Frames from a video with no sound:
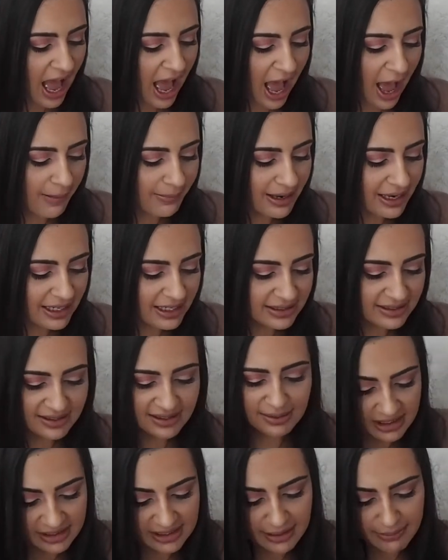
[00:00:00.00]
And it's
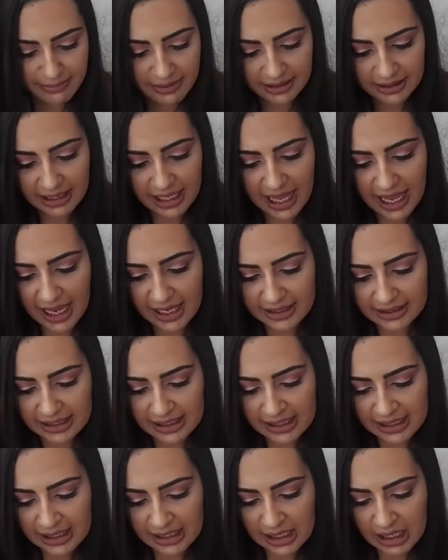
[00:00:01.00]
the
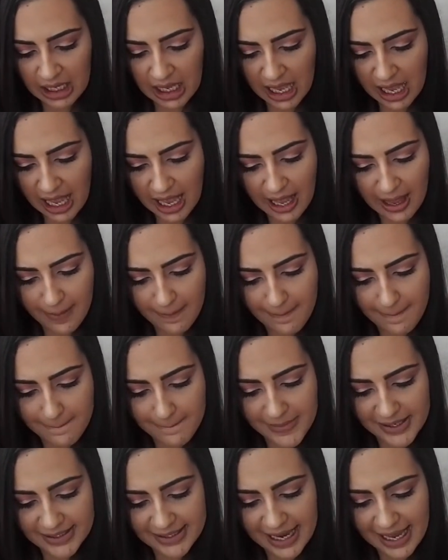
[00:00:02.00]
Milani
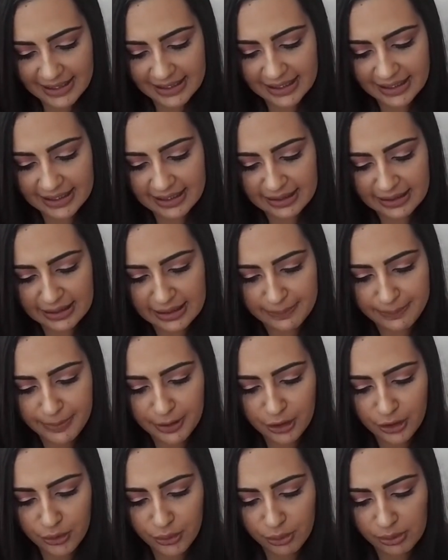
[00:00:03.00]
Metallic Lip
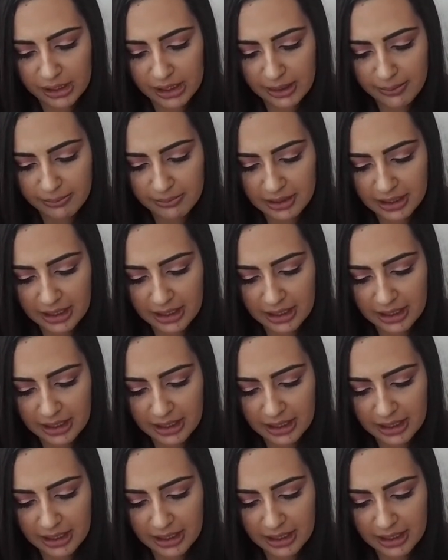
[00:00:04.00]
Cream